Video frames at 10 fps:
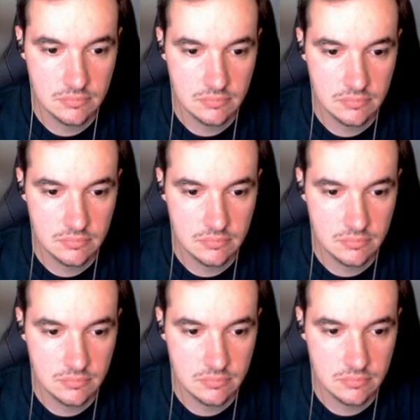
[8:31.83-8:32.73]

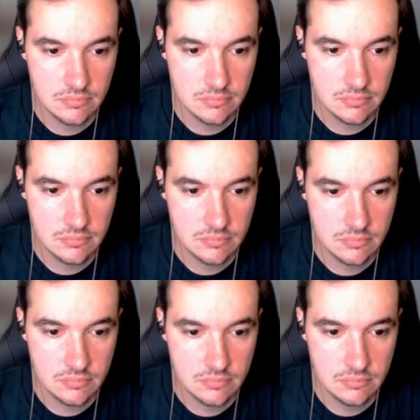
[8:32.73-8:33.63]

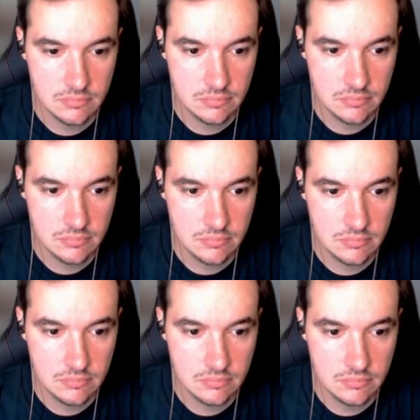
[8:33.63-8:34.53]

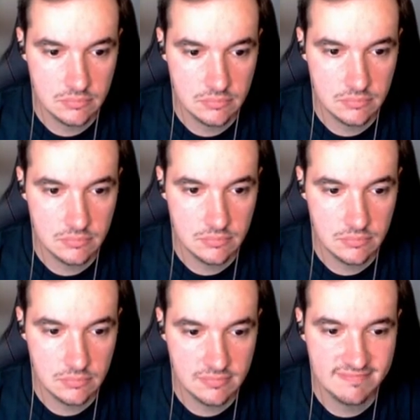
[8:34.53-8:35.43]

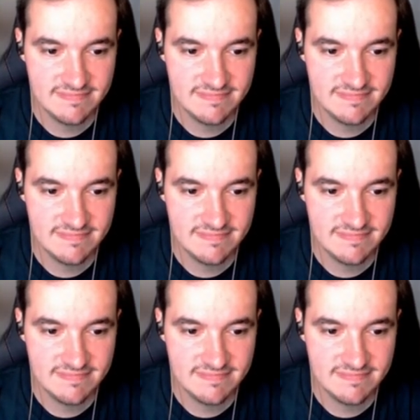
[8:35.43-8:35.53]
No words are spoken by the person on screen.